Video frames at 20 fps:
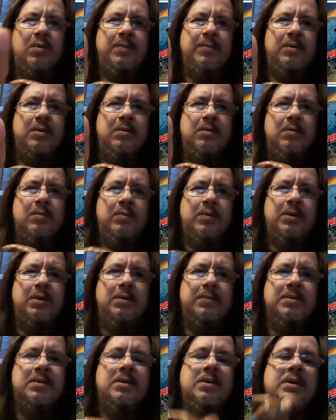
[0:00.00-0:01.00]
Remo
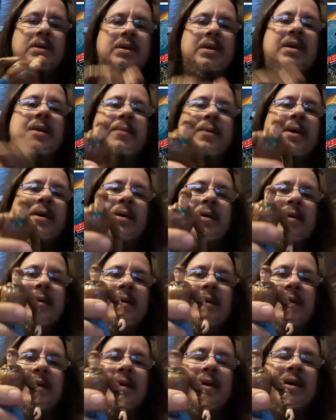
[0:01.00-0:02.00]
Williams. Anyway,
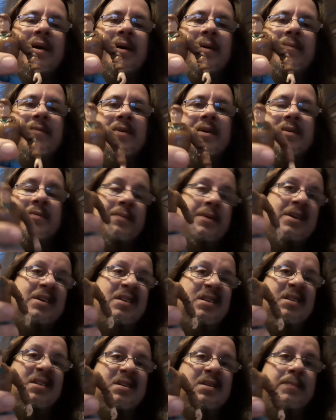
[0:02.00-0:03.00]
um, if you guys remember, it
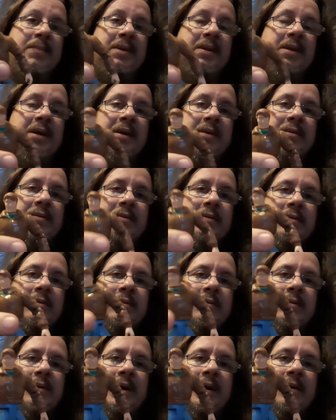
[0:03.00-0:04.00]
could, it could be that too, a little
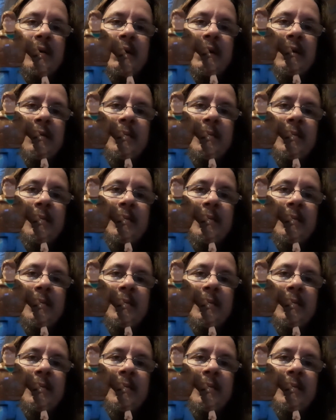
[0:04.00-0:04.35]
lighter hair.